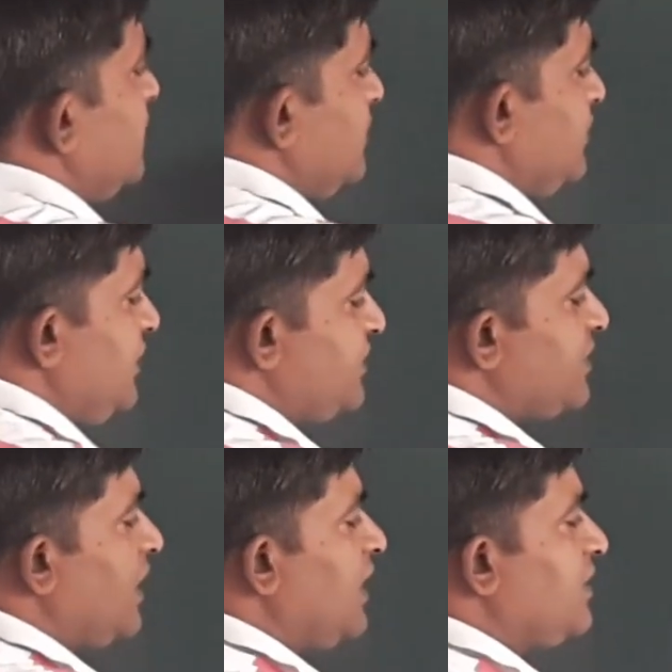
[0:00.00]
these
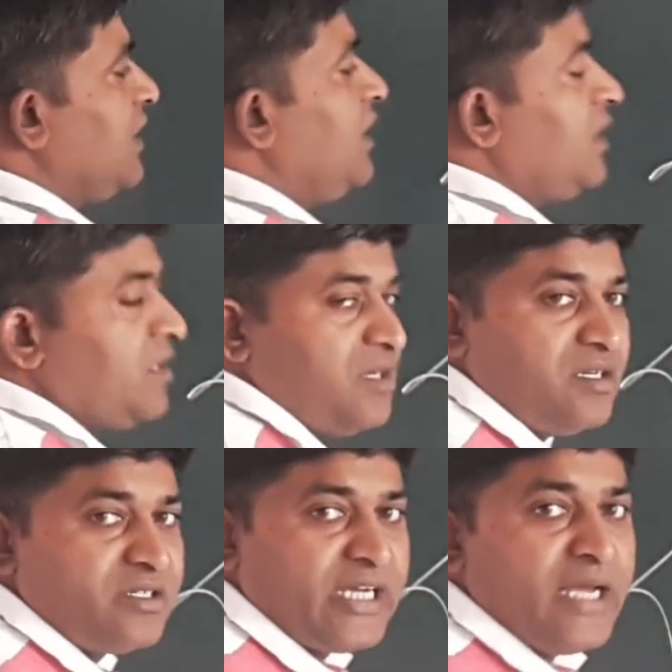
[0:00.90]
are
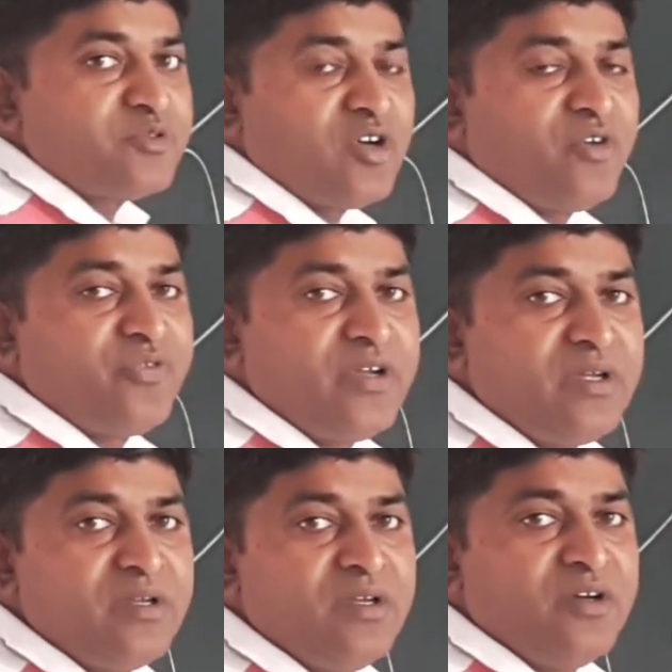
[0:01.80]
the types of
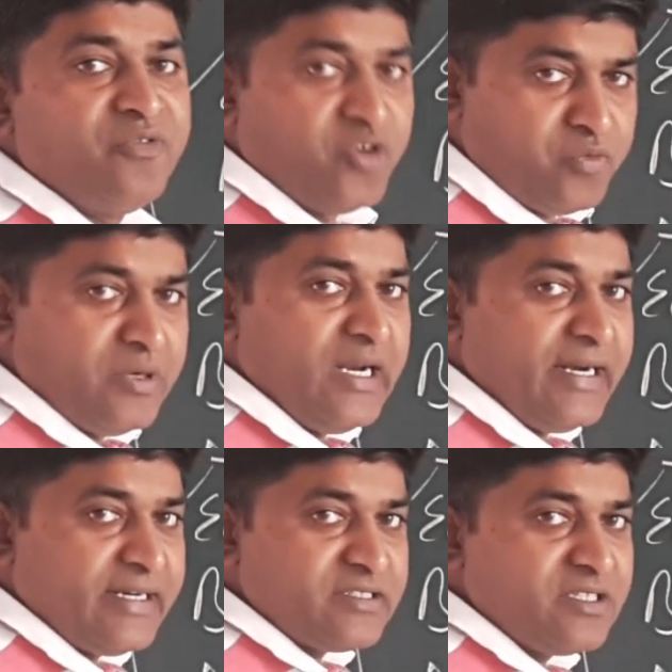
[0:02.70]
formal
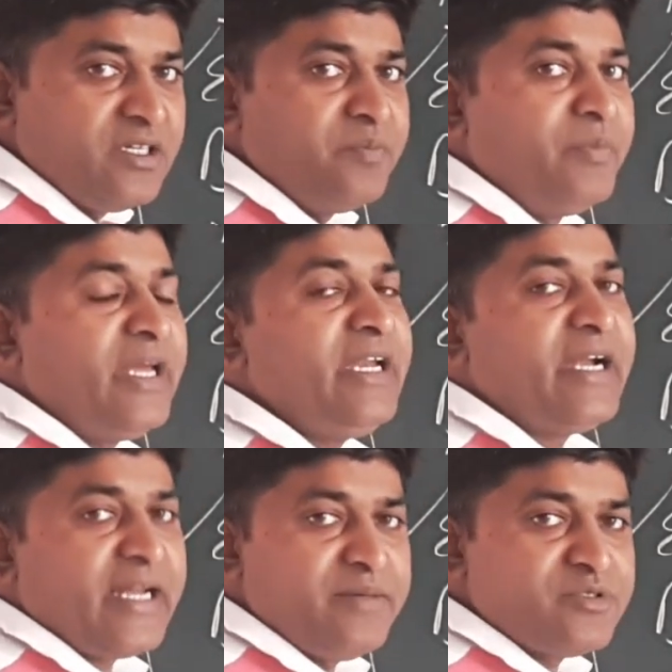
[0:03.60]
letters. Many
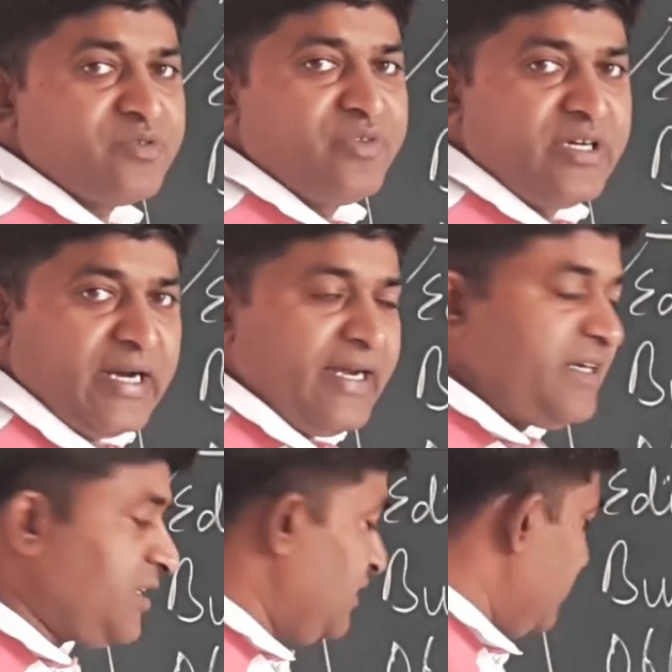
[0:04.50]
a times we write